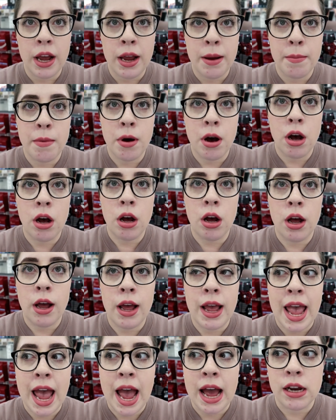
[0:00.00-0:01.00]
I'm
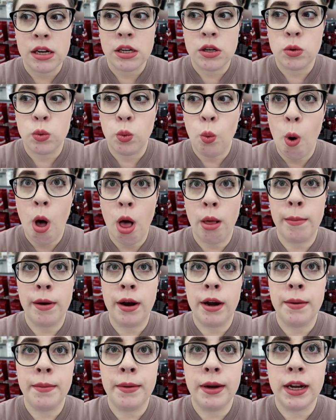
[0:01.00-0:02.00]
at
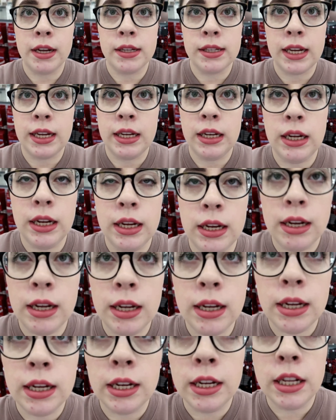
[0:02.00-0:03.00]
Walmart because I
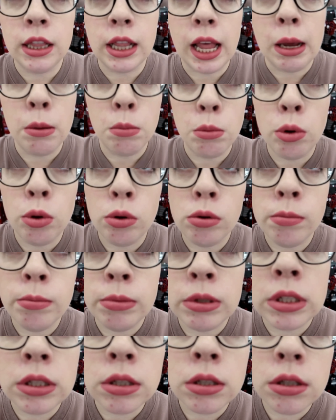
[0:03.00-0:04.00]
needed light
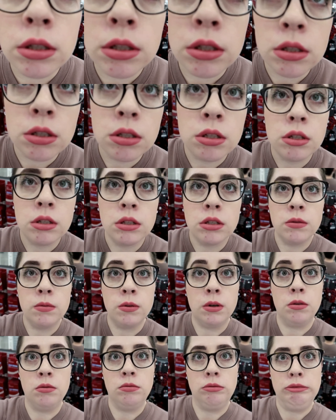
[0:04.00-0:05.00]
bulbs.
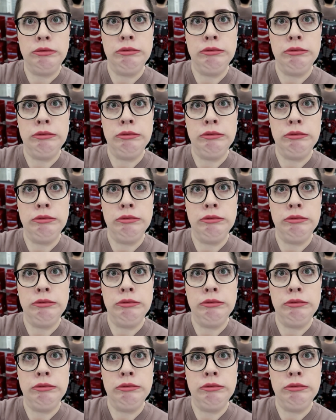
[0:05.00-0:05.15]
Oh.